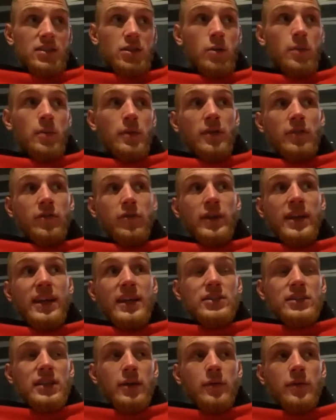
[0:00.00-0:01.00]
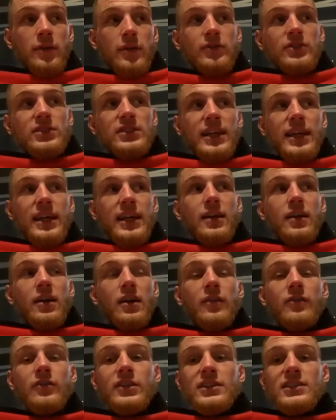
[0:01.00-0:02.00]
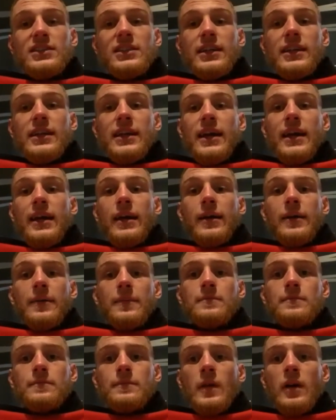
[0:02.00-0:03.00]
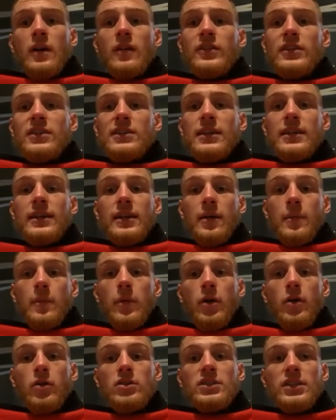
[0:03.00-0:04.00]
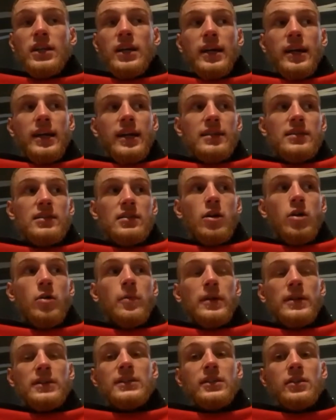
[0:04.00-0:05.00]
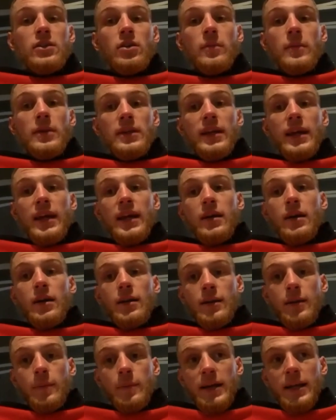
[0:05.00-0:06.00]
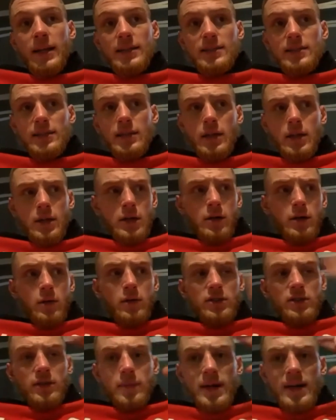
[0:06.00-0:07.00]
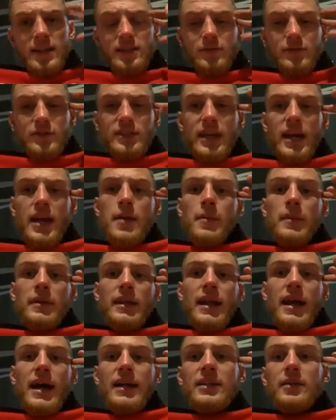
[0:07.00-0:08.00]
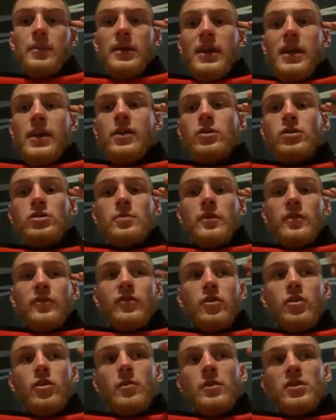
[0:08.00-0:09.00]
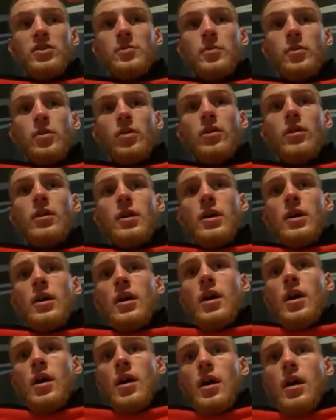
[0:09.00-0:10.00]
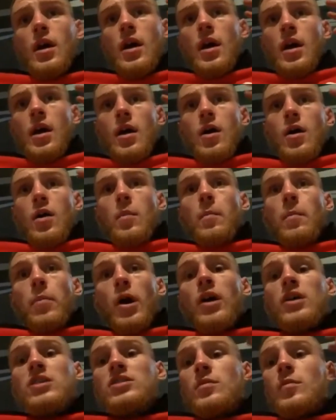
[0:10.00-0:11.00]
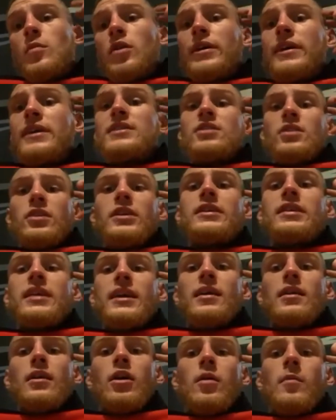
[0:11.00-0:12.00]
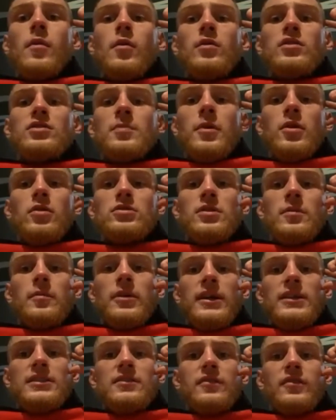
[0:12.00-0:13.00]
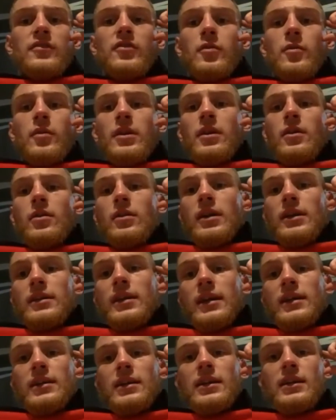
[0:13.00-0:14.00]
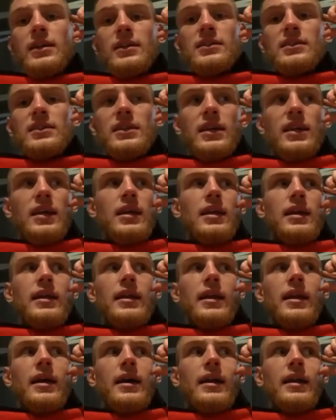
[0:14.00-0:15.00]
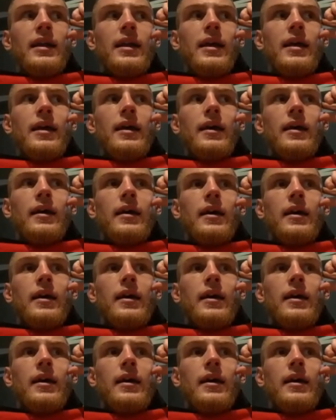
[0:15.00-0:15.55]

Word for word: couple of weeks that we've seen. Obviously, uh, obviously, Kambosos against Lopez to come and take all the belts was a massive statement and had to be a huge performance. But Boxing wise, I think Lomo was most impressive. If you want to look at technique and skill and and uh,